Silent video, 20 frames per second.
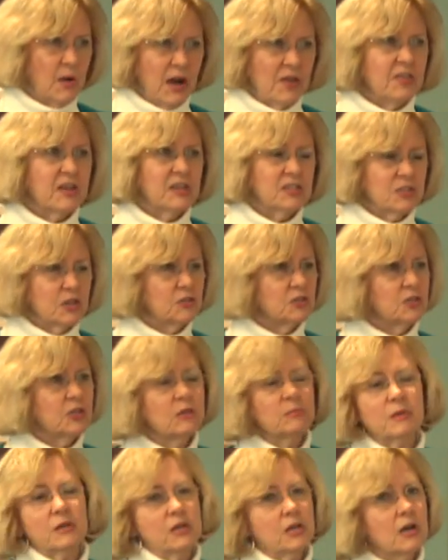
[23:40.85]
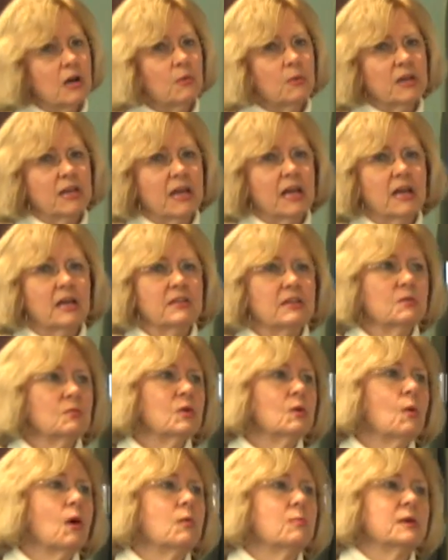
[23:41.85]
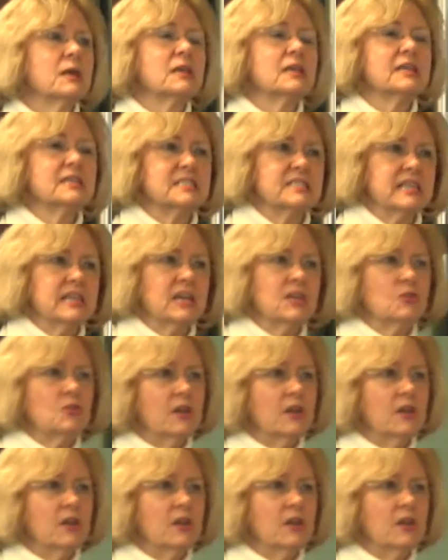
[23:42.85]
I think so too, but no, we can't, we won't be listing it.